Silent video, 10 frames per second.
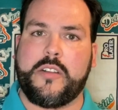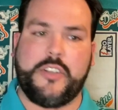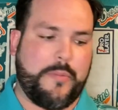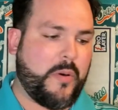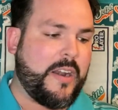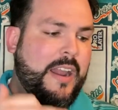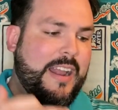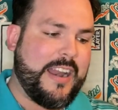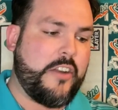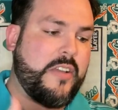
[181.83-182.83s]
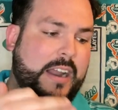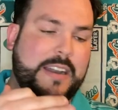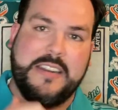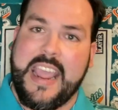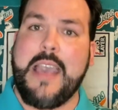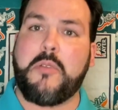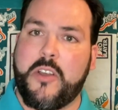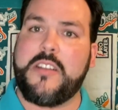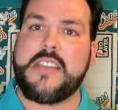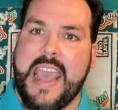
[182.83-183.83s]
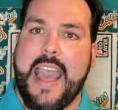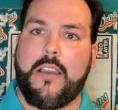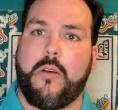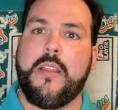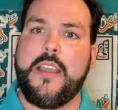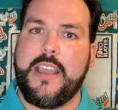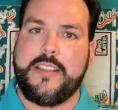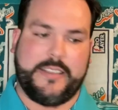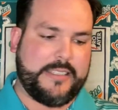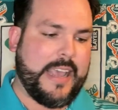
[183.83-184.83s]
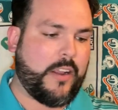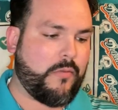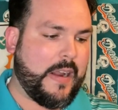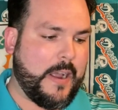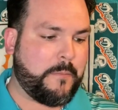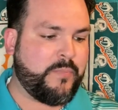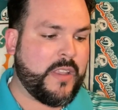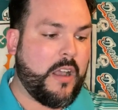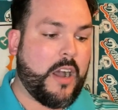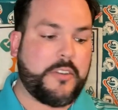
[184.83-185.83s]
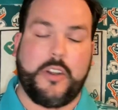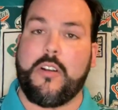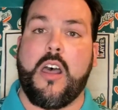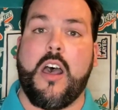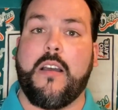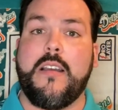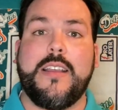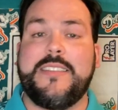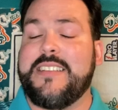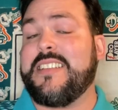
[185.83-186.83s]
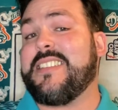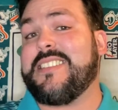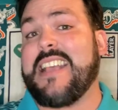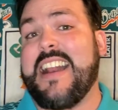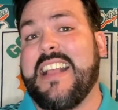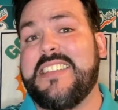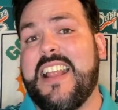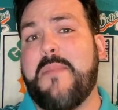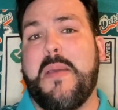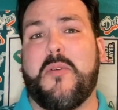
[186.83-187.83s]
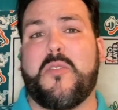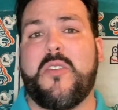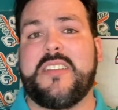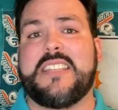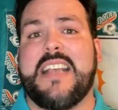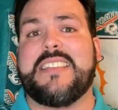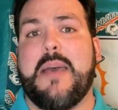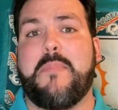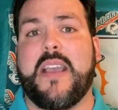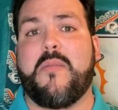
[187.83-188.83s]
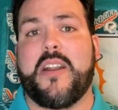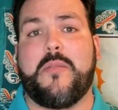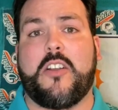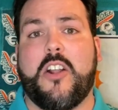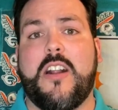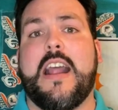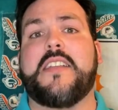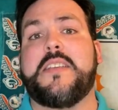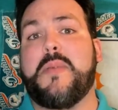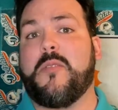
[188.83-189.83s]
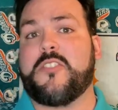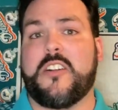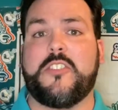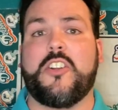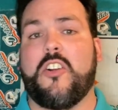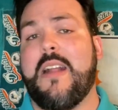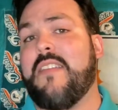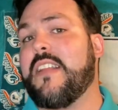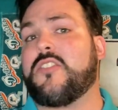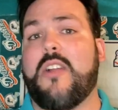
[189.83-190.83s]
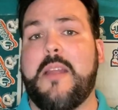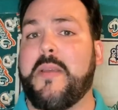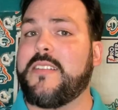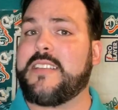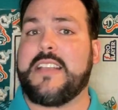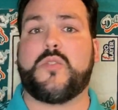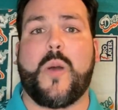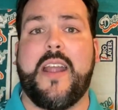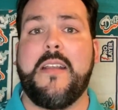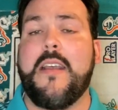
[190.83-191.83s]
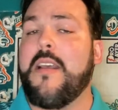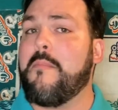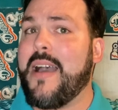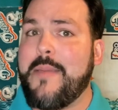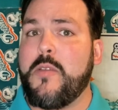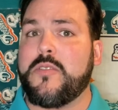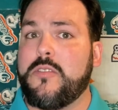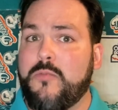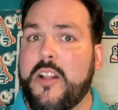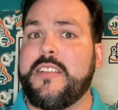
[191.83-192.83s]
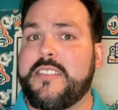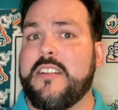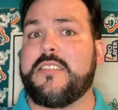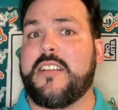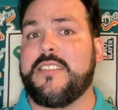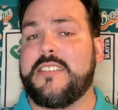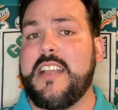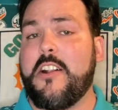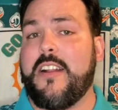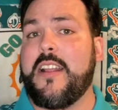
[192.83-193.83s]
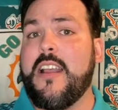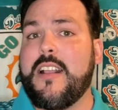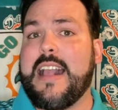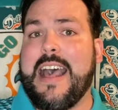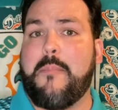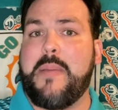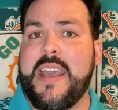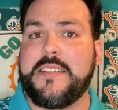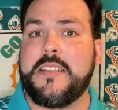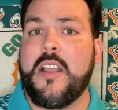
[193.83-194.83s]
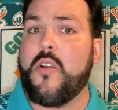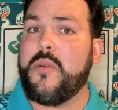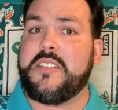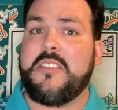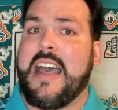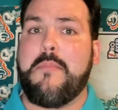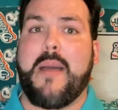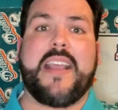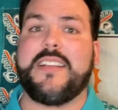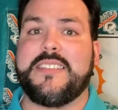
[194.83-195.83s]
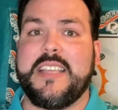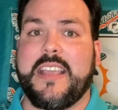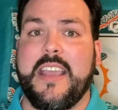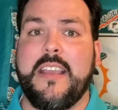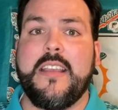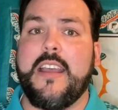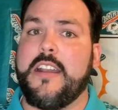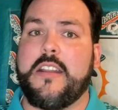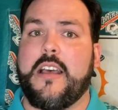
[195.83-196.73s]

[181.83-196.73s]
to your board, and then you got a damn good tackle in the second round. Hunter Long. This is exciting. I see a lot of people criticize that pick when it occurred. Now I see people starting to turn around. That's great because guess what? Miami was really seriously considering Kyle Pitts. We still had Mike Gesicki and